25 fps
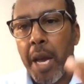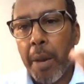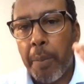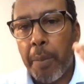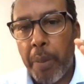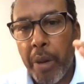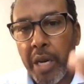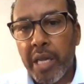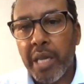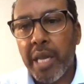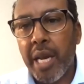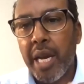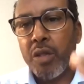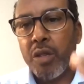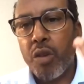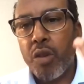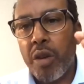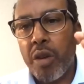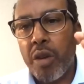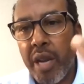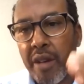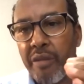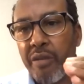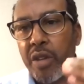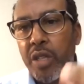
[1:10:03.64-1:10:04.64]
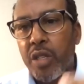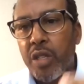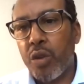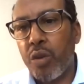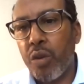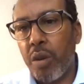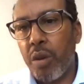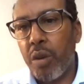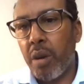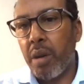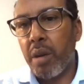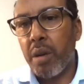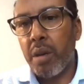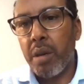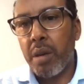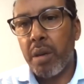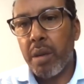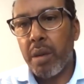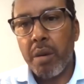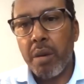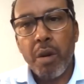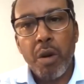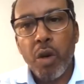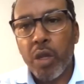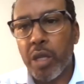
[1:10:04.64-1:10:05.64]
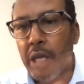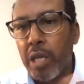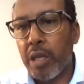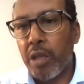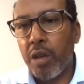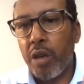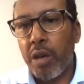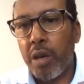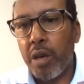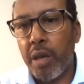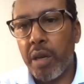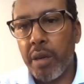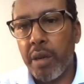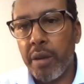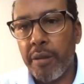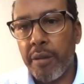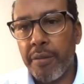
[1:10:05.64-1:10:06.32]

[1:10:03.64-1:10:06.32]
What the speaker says: a parent council in every school, not at all.